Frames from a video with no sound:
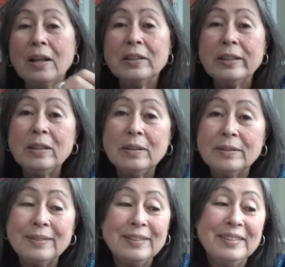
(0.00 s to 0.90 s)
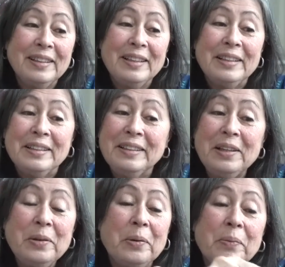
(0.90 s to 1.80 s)
a little,
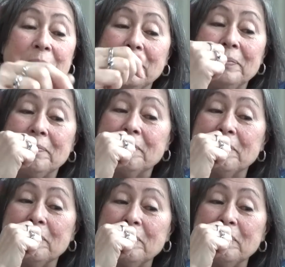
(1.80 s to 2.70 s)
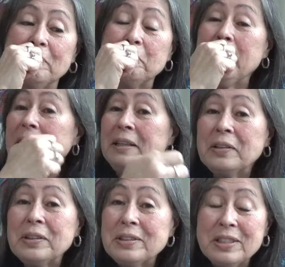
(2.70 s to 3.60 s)
you know, pin
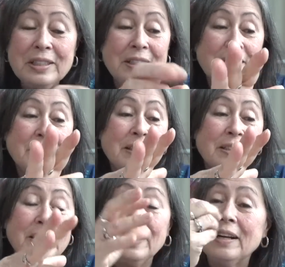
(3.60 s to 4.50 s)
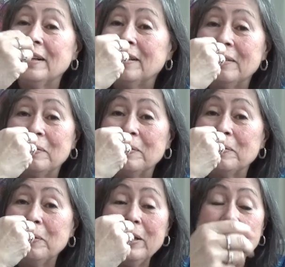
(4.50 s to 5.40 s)
cushion,
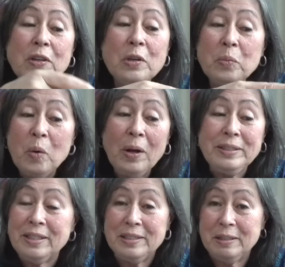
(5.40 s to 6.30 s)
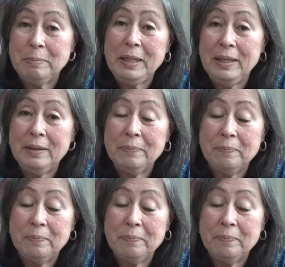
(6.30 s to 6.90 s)
whatever you want it to be.